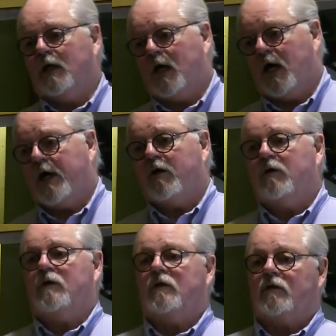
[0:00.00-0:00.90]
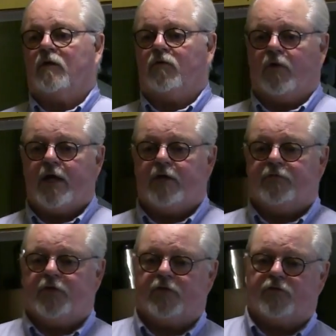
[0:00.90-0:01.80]
a higher grade
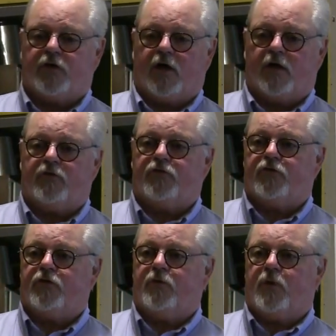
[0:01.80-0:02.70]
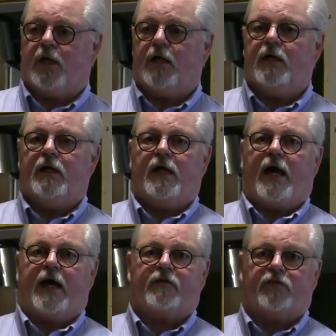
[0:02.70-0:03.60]
of discharge to uh,
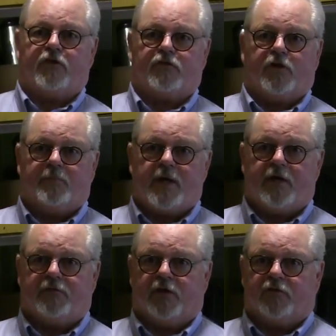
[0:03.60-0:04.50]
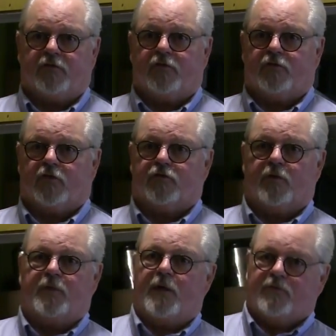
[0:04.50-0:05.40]
access their benefits. So
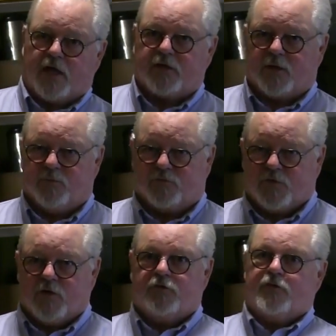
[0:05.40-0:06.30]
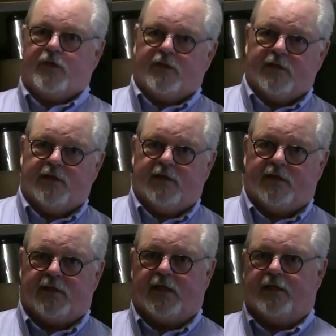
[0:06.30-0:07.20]
sometimes that comes first, and
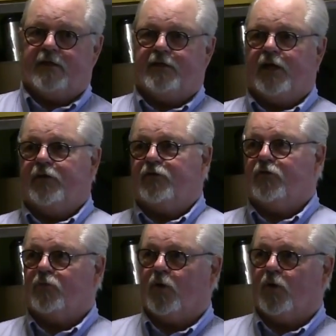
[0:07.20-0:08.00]
then Dennis's